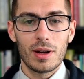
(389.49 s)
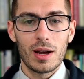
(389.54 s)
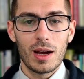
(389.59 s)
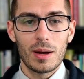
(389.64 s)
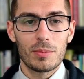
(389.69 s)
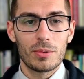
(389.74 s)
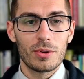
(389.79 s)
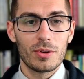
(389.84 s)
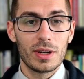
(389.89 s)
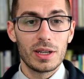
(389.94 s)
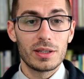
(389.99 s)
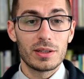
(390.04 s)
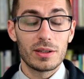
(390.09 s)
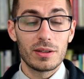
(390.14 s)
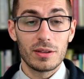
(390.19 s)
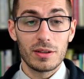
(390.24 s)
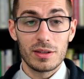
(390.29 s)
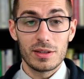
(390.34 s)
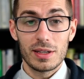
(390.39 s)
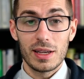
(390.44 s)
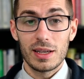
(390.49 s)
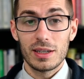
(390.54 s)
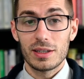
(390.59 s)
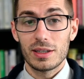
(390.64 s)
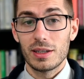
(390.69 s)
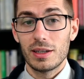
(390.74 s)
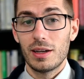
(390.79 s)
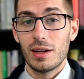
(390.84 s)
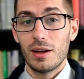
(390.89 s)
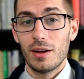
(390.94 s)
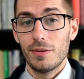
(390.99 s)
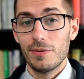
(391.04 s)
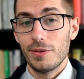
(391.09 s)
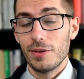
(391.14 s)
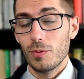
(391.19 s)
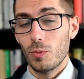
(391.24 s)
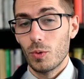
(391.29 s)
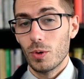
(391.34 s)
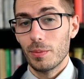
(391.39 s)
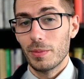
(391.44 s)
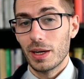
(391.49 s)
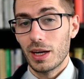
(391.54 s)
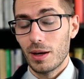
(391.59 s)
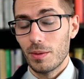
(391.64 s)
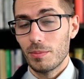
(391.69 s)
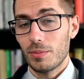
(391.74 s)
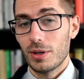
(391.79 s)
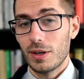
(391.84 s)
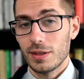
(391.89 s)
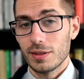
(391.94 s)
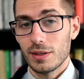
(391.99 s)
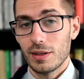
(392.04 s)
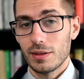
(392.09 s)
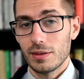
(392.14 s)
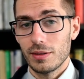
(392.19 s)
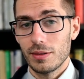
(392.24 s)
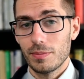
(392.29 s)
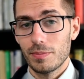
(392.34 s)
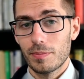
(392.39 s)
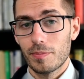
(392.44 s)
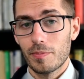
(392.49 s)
operationalization of the warming up process.